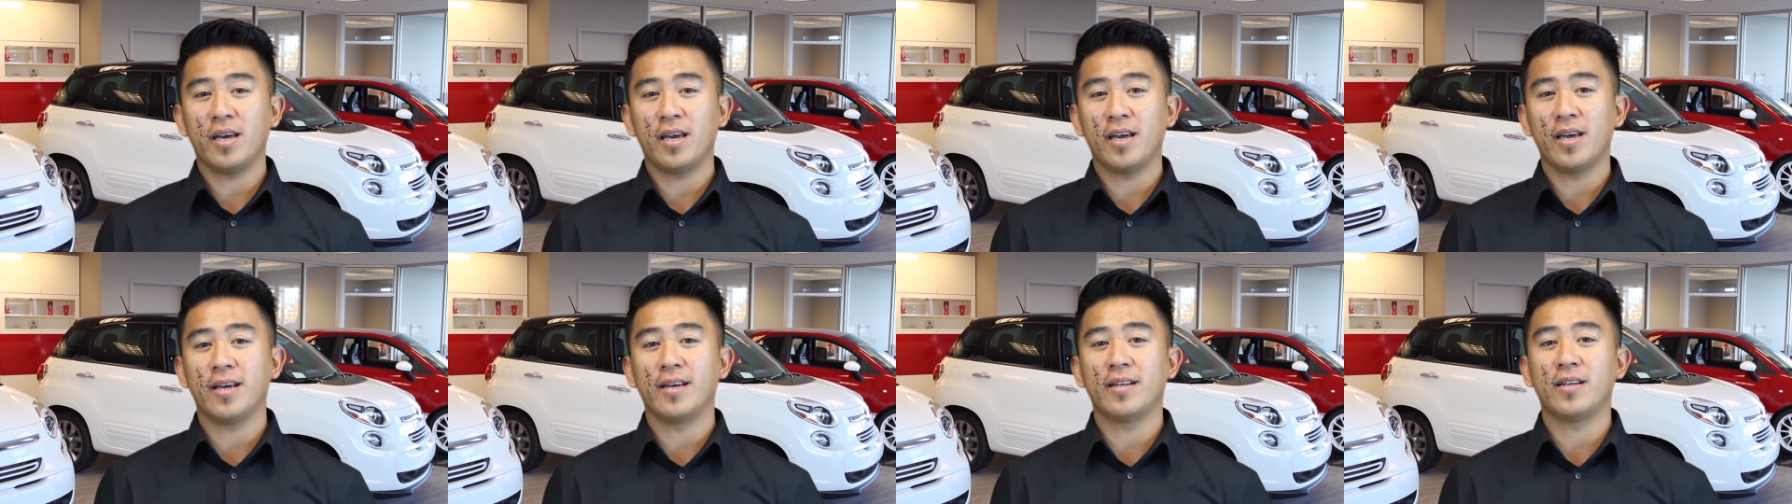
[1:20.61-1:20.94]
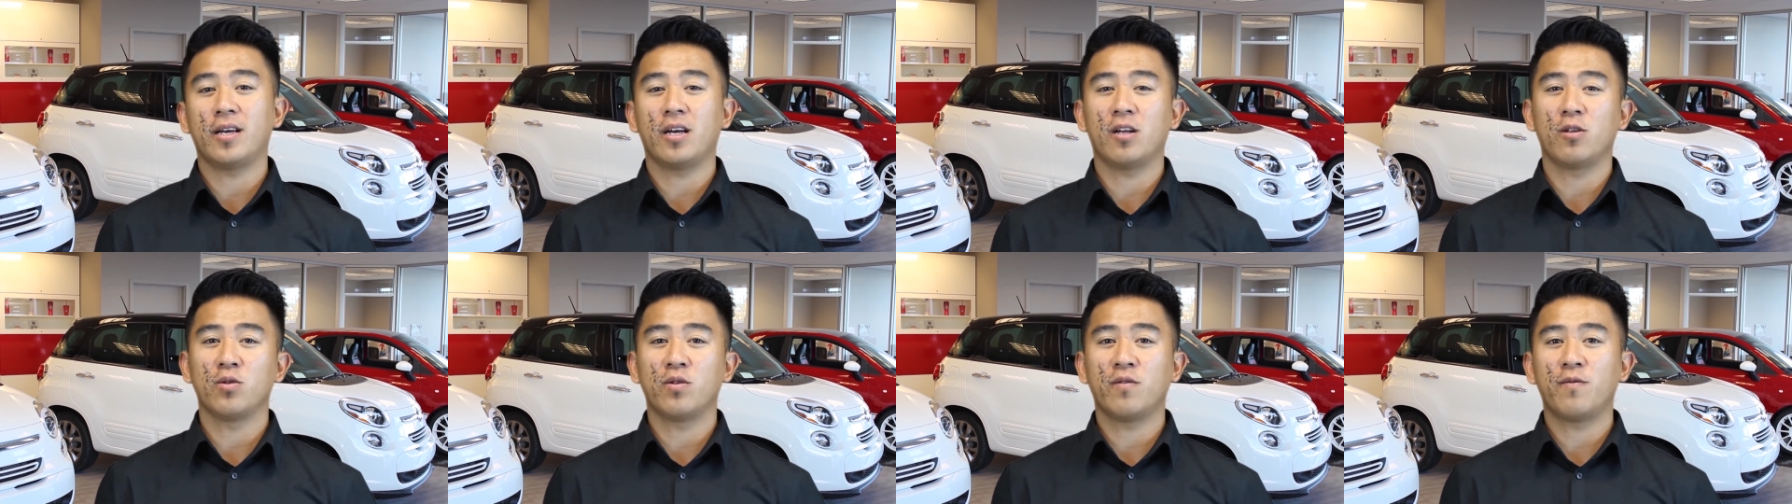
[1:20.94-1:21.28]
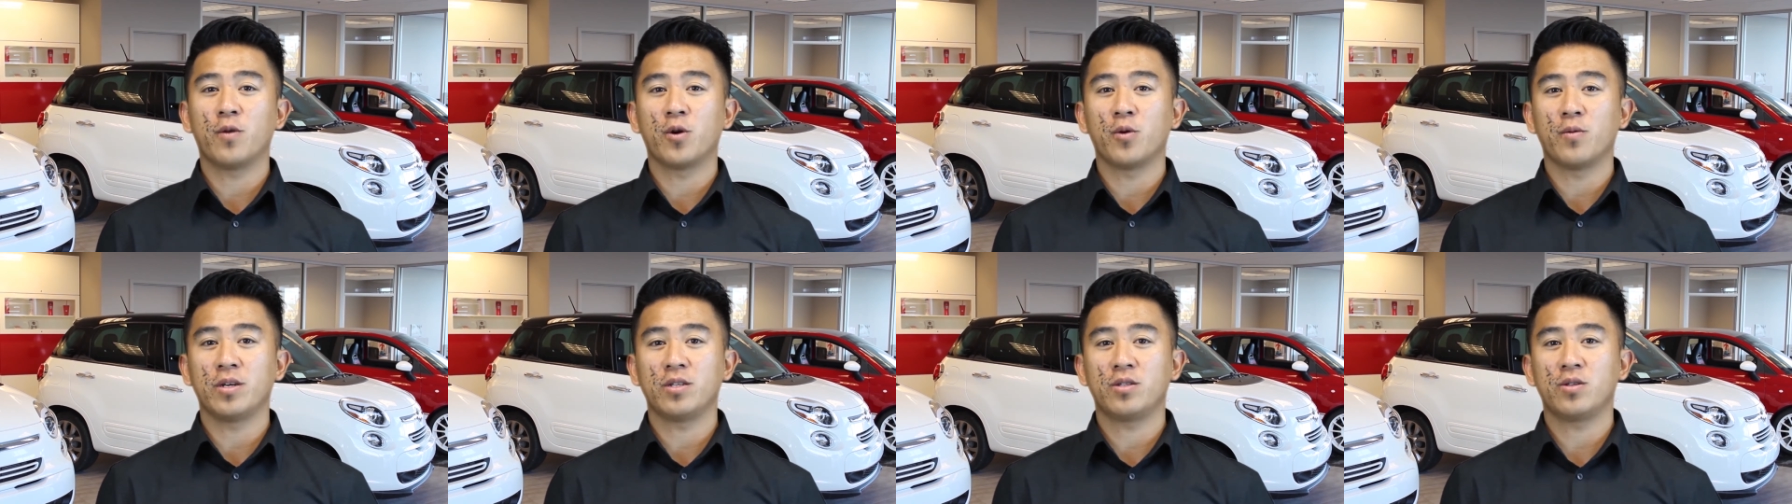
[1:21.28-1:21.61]
and I look
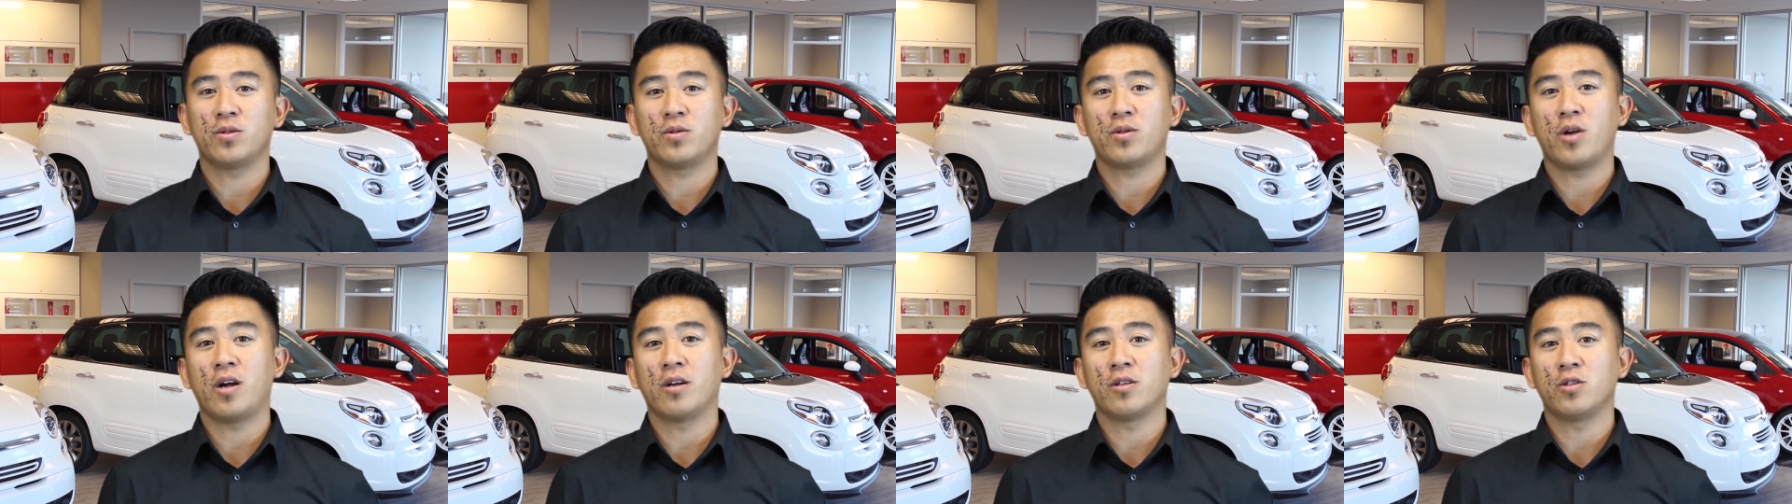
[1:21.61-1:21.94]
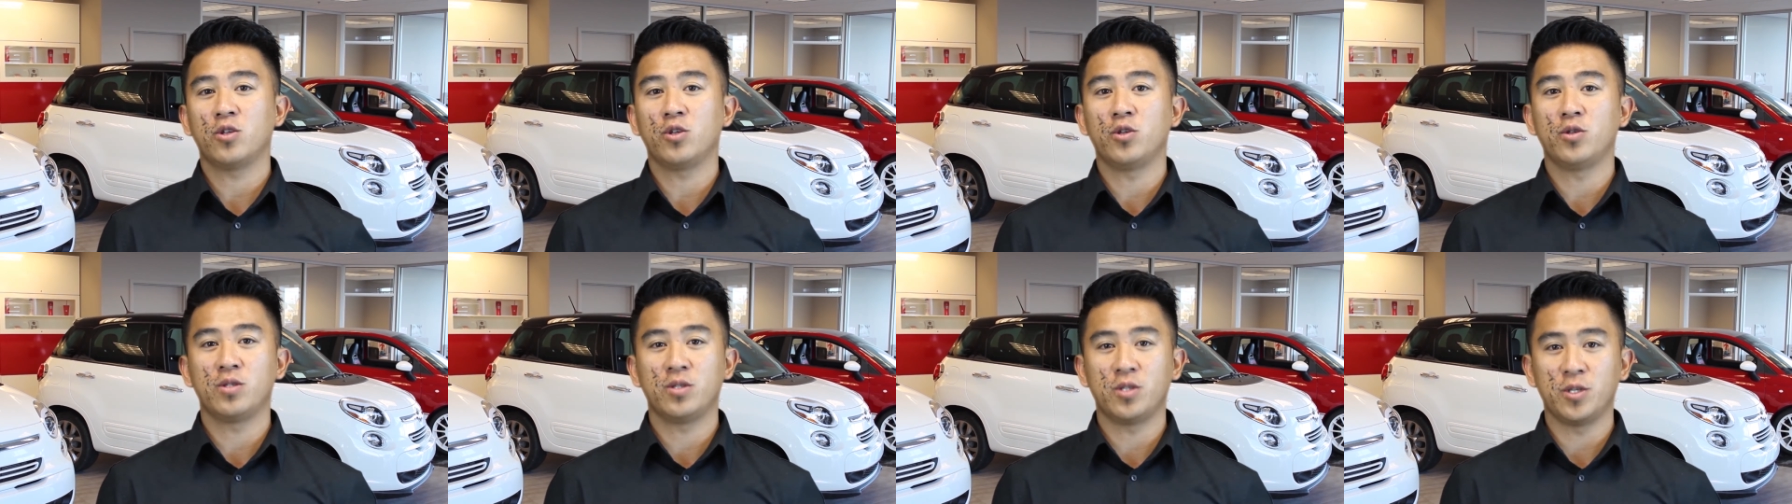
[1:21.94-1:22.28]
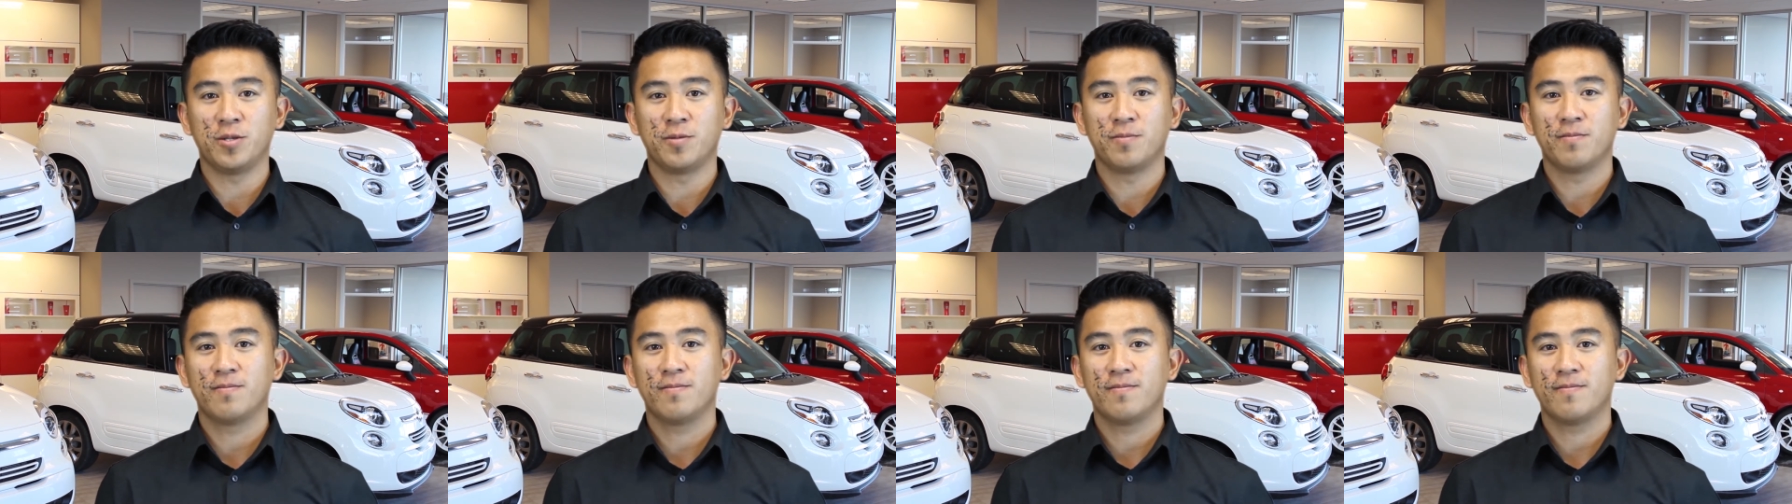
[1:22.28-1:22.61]
forward to talking to you
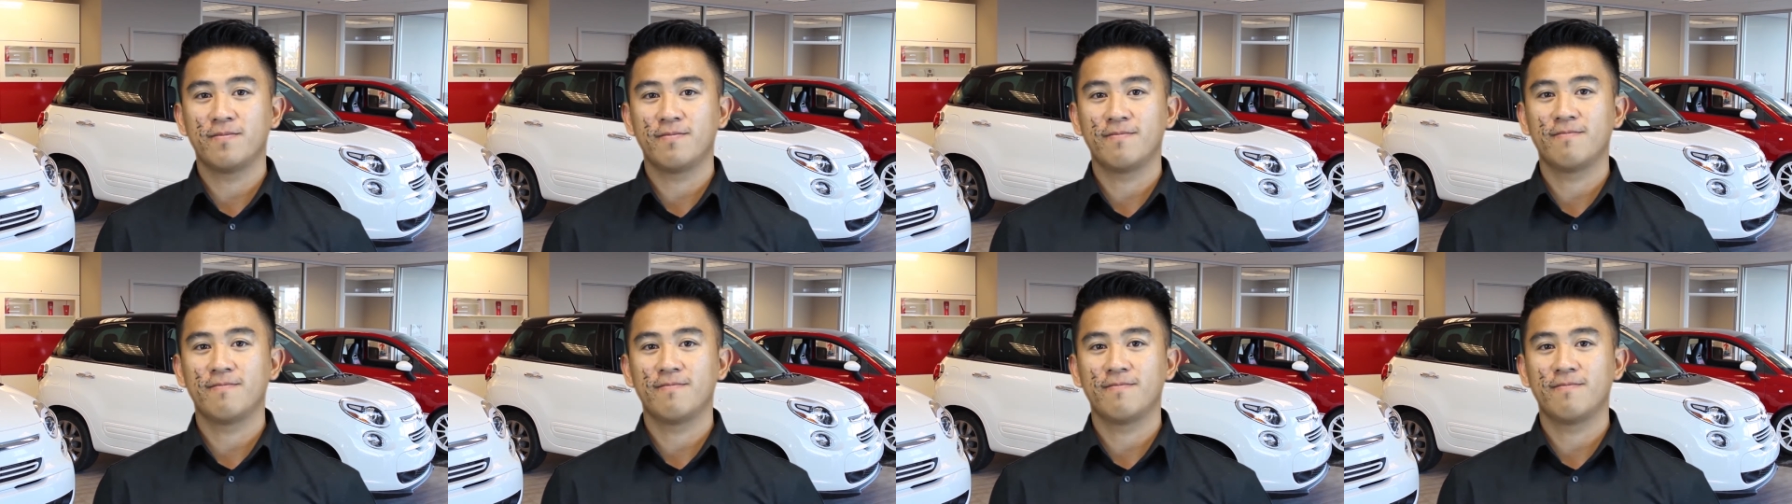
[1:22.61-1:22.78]
soon.